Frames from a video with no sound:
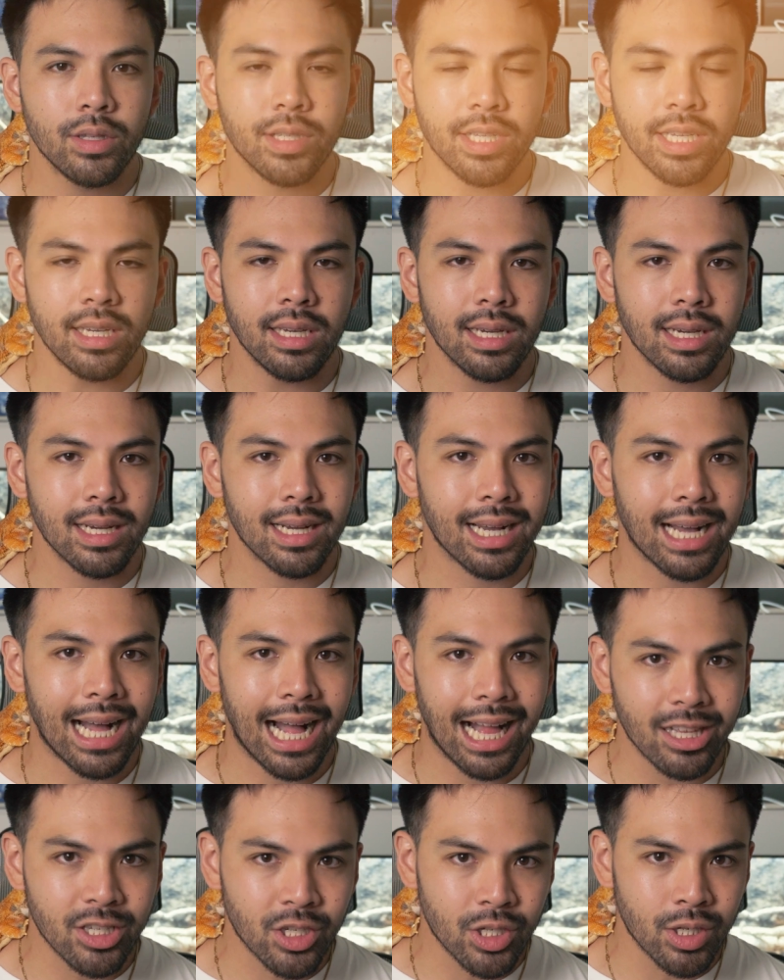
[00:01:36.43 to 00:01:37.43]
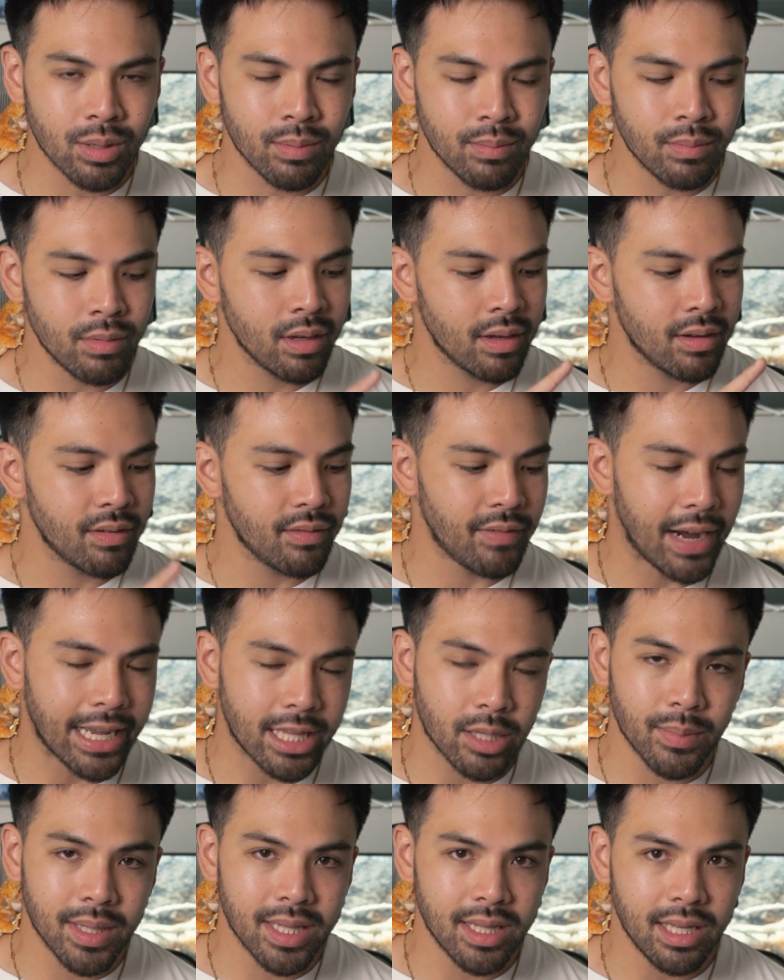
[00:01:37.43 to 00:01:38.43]
You see, calcium,
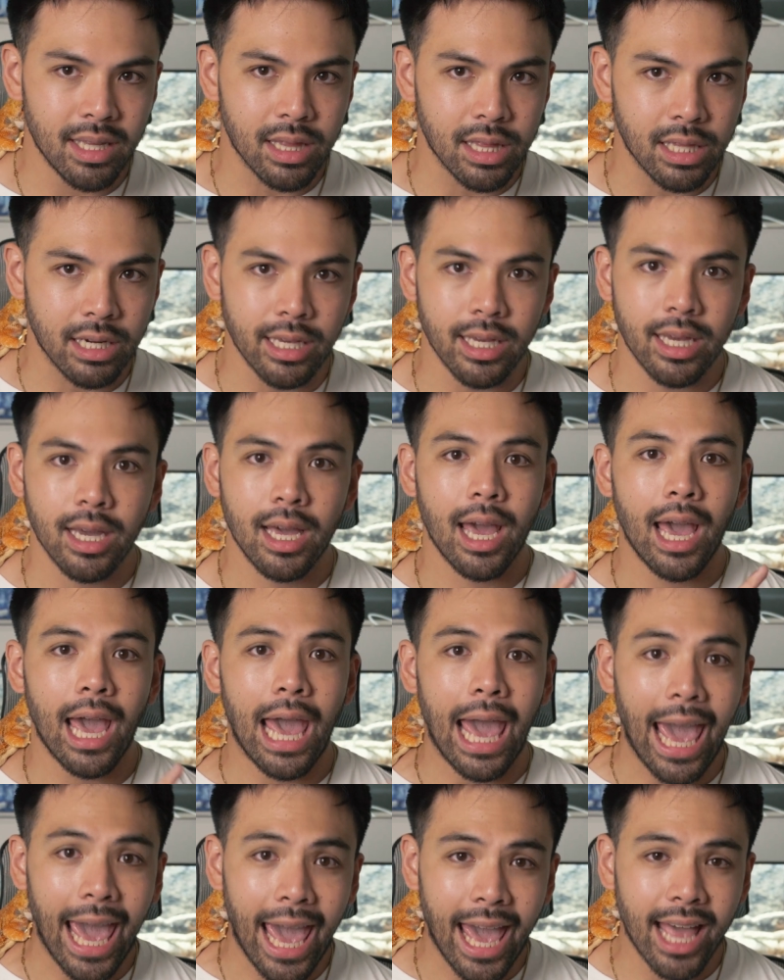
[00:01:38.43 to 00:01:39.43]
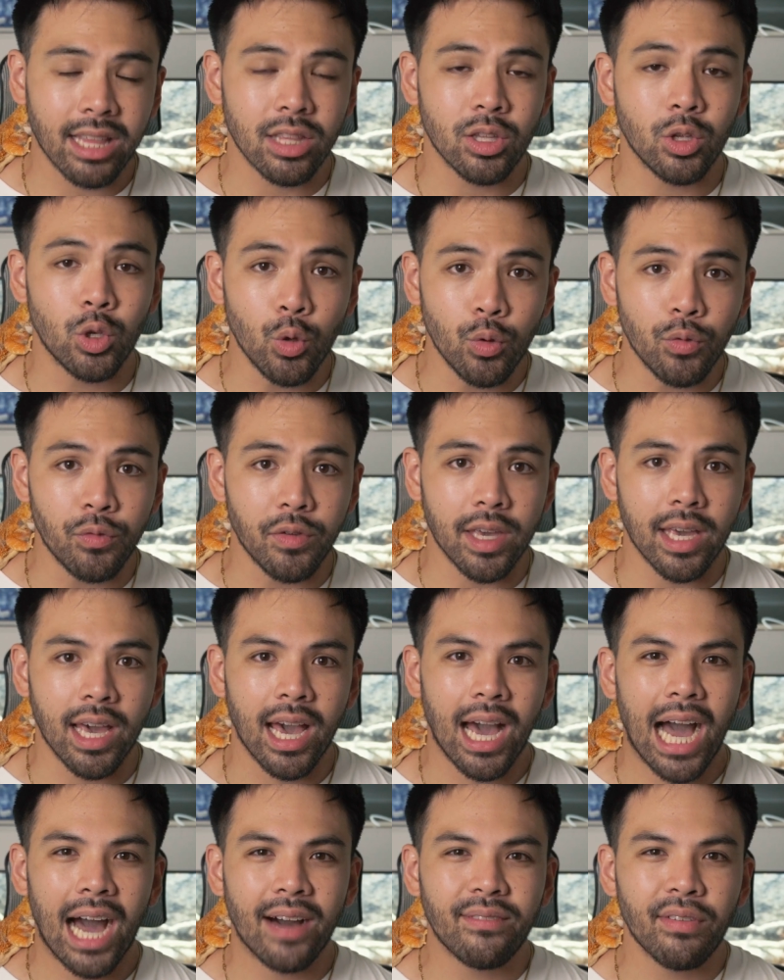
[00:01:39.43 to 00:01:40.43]
vitamin D3, and UV
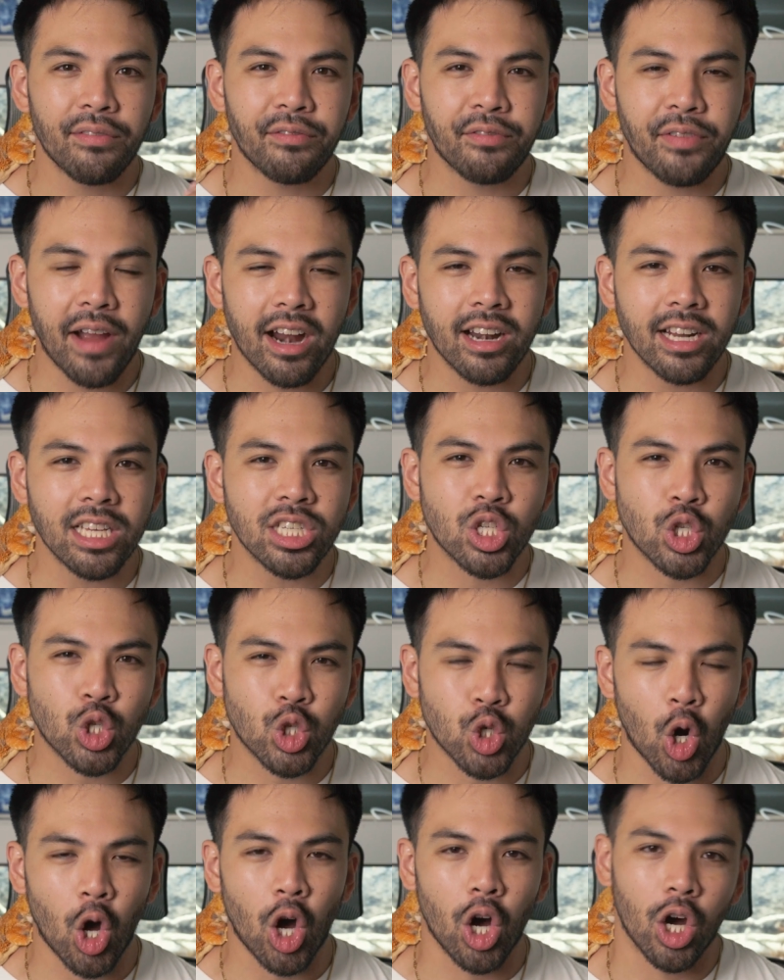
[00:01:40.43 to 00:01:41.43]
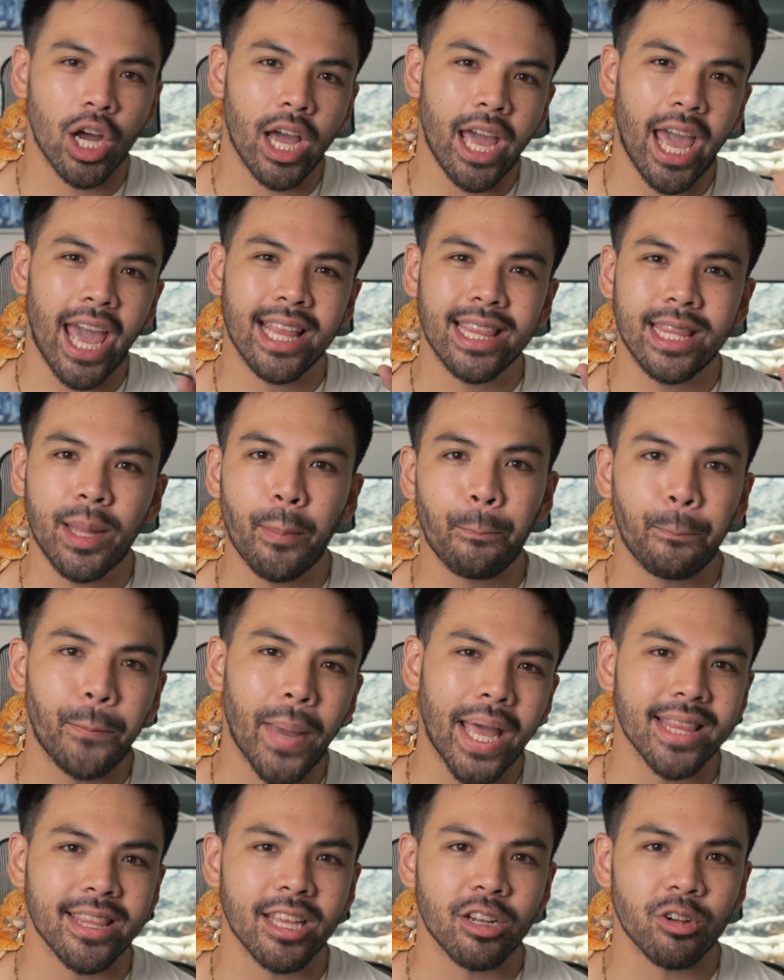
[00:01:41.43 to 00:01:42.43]
have a very strong and
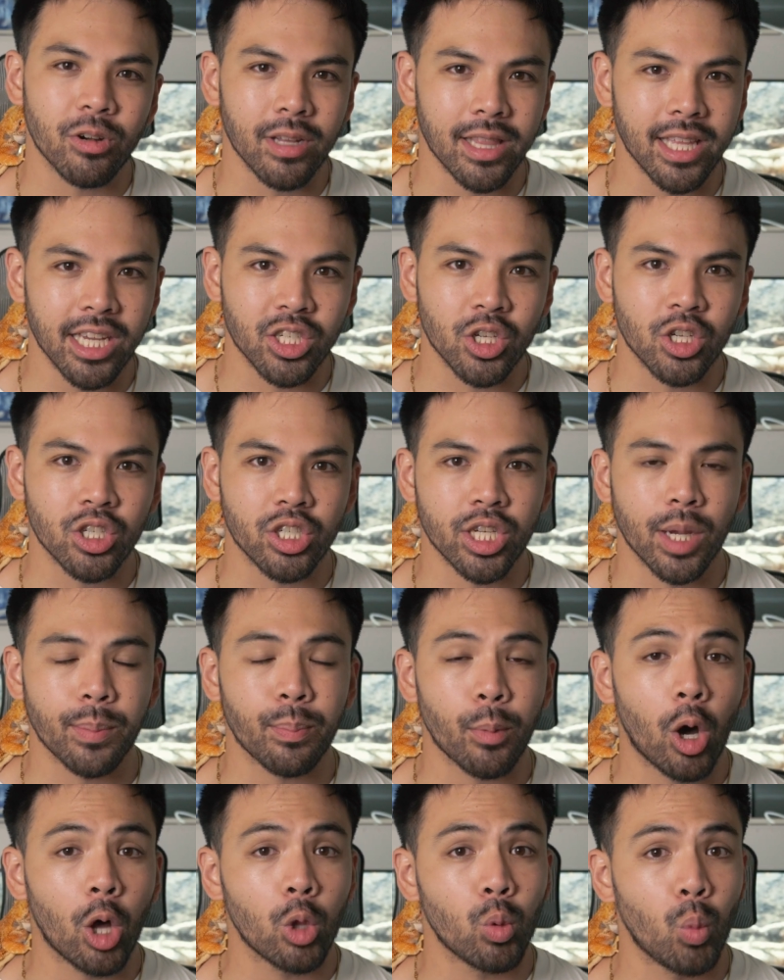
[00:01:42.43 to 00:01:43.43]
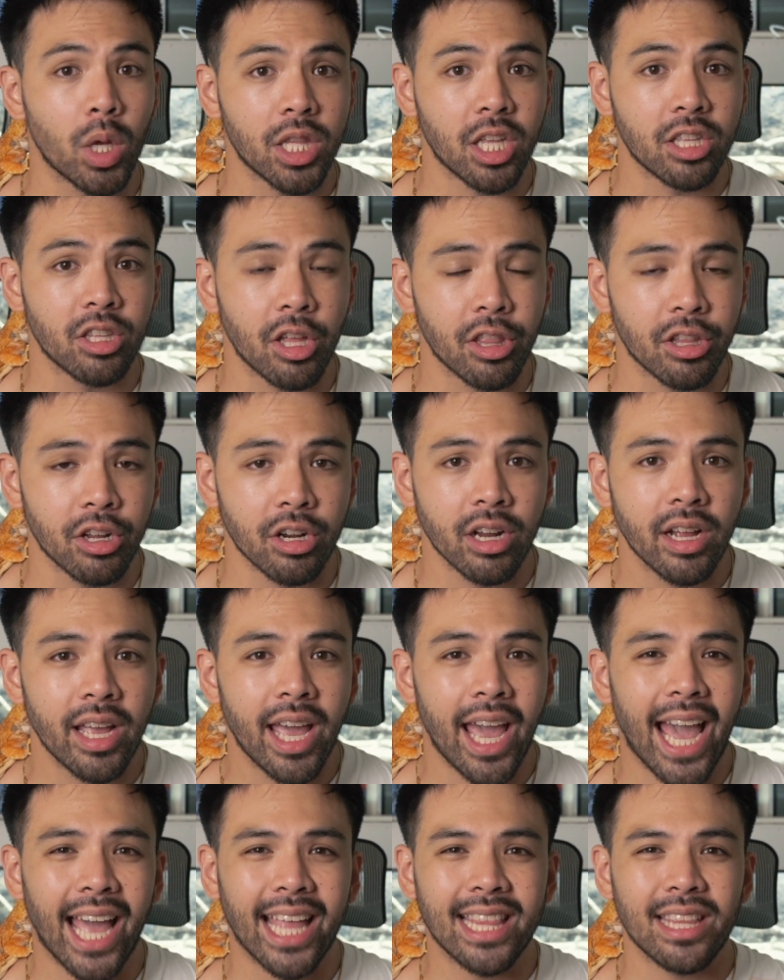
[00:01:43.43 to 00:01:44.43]
dependent relationship on one another,
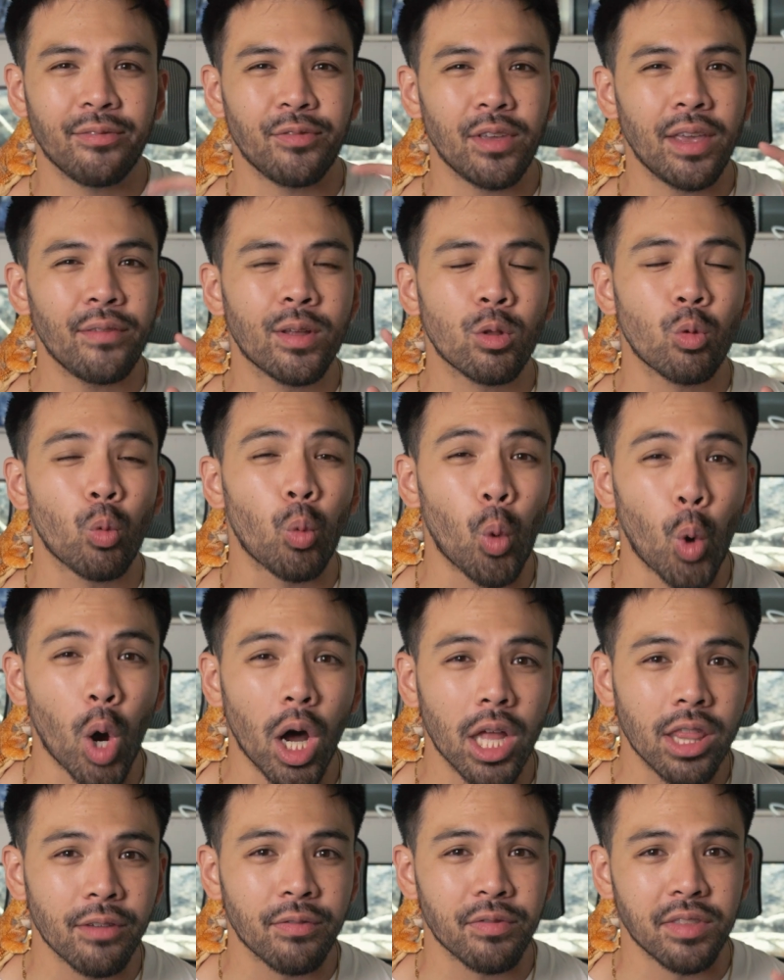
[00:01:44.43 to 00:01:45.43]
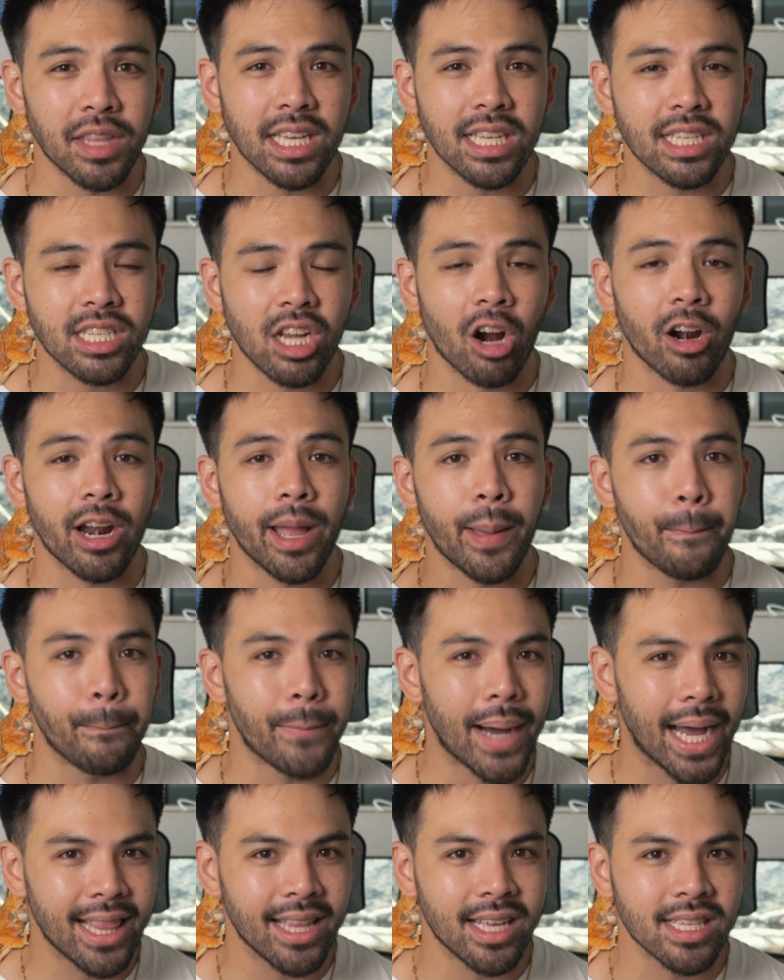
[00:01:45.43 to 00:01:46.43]
and if even one of these are
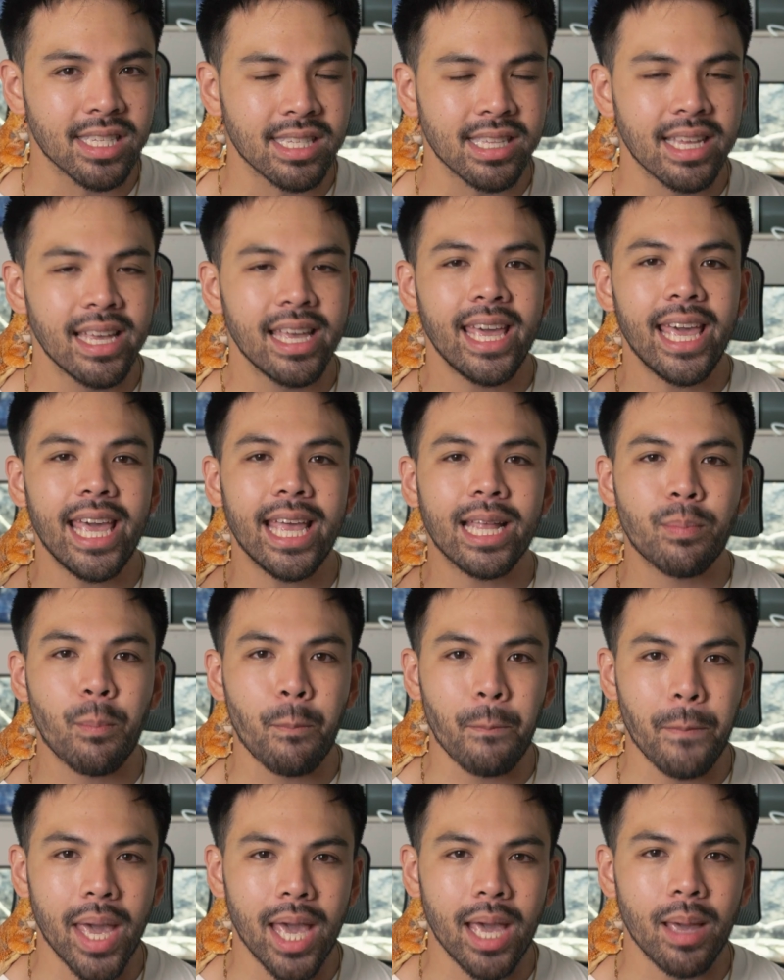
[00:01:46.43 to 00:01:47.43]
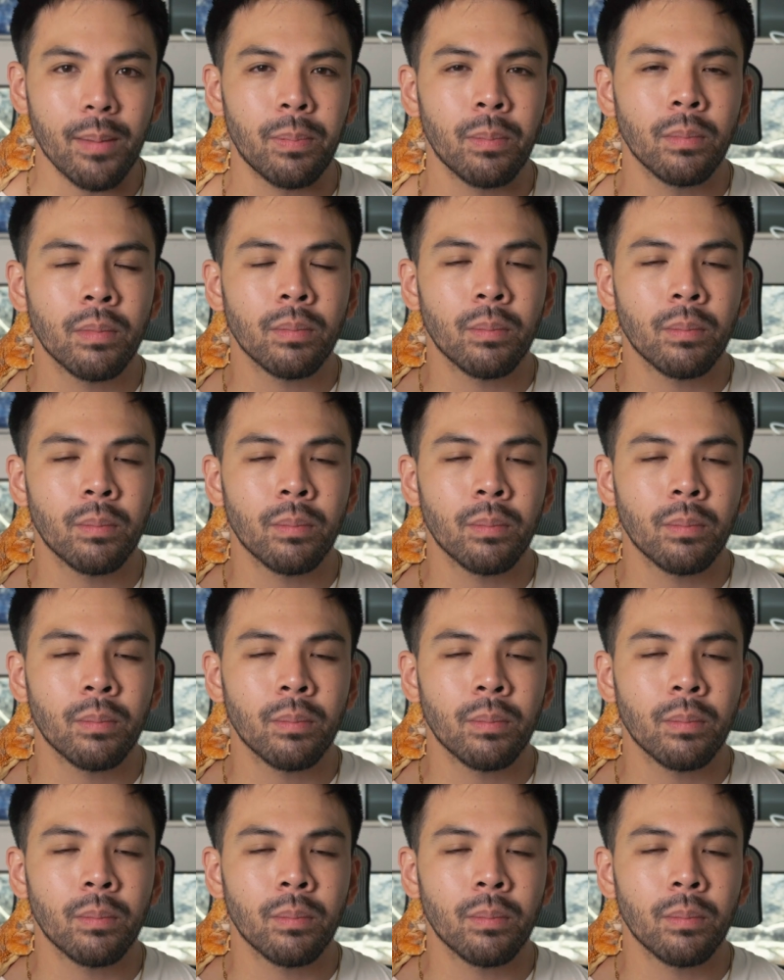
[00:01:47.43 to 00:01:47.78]
imbalanced, it may